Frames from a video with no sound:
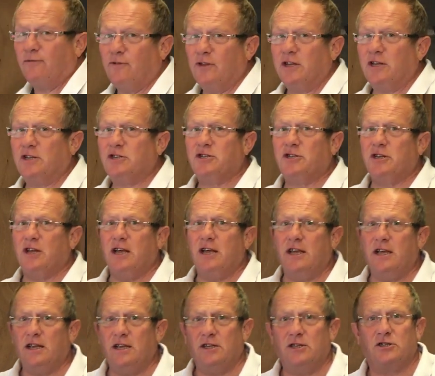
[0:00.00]
of this
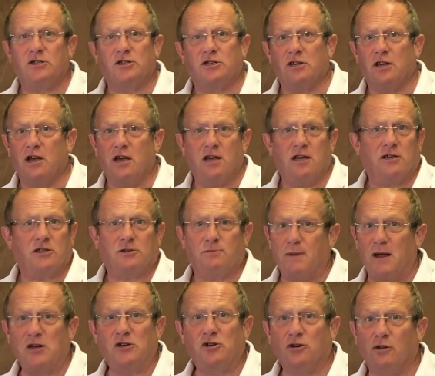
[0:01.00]
is
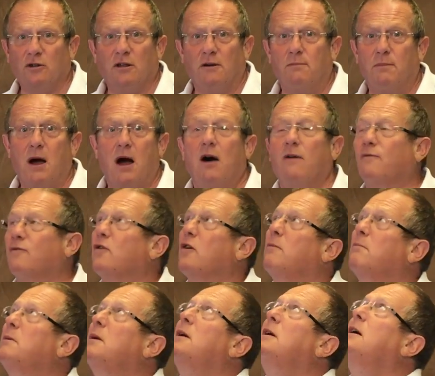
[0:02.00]
special apart from